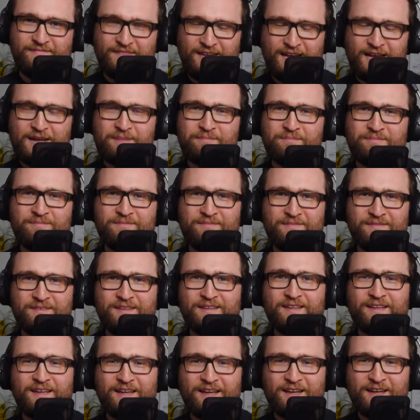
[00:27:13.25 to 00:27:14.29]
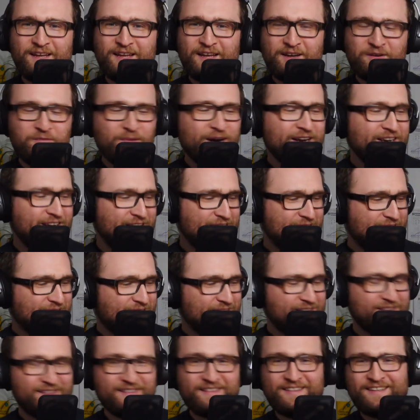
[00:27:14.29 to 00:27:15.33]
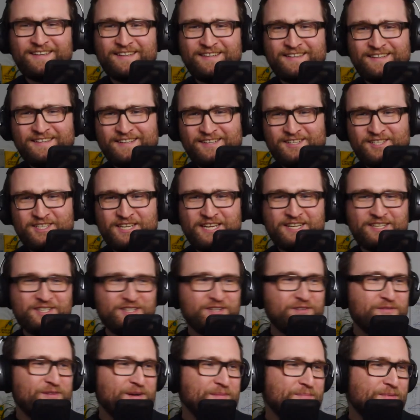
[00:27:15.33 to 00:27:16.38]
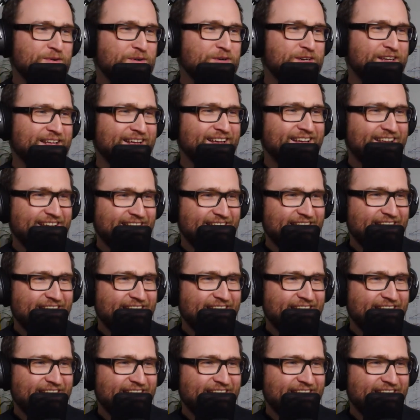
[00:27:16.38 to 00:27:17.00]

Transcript: I'm awaiting the change in reporting.